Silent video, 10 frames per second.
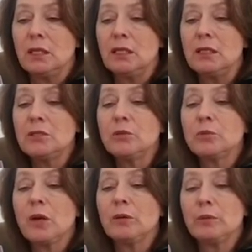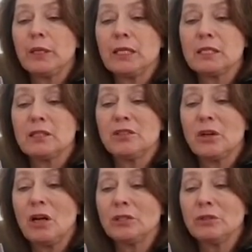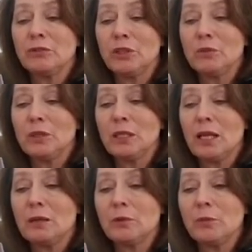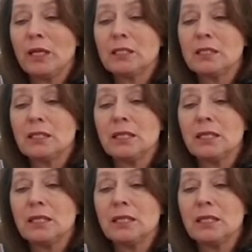This was probably because as a doctor of human and animal medicine,